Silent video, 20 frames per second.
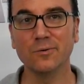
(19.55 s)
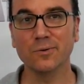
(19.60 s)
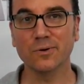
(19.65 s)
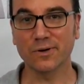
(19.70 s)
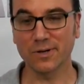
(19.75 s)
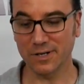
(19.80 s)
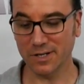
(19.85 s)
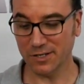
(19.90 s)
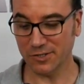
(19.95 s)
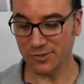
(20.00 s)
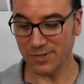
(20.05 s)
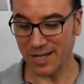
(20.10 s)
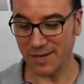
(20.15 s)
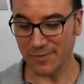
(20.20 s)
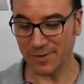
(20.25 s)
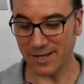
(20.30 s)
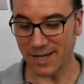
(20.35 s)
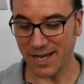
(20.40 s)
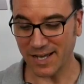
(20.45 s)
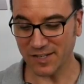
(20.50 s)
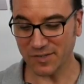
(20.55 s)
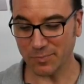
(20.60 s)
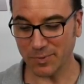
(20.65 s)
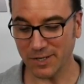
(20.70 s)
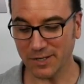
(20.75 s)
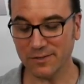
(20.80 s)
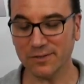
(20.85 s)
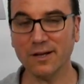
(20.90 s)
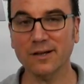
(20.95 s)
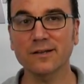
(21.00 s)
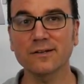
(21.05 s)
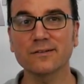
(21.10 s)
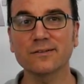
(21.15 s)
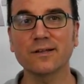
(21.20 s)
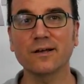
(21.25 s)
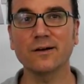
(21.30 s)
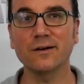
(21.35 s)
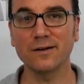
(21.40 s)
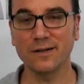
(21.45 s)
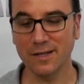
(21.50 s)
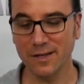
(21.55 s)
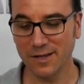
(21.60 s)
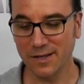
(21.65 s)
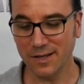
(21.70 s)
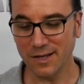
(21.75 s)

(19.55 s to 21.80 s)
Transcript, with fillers: We're going to travel to Hot Springs, Arkansas.